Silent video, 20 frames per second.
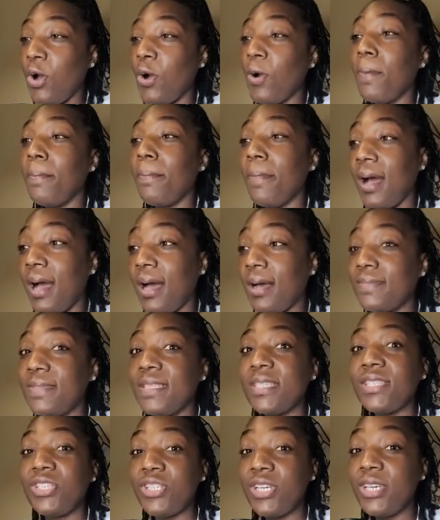or
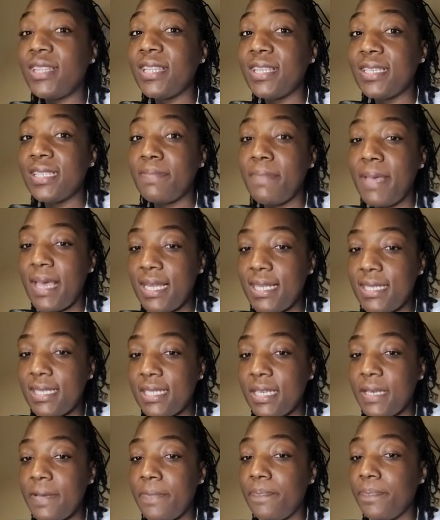moms took this
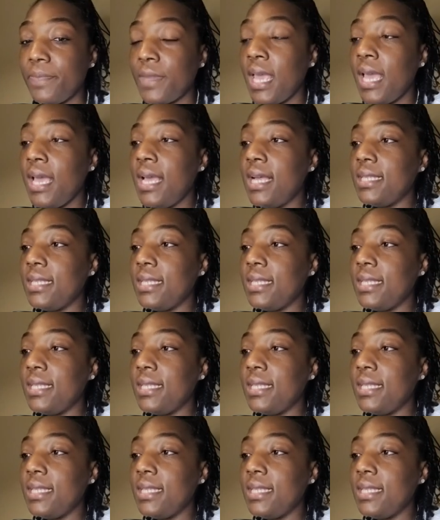medicine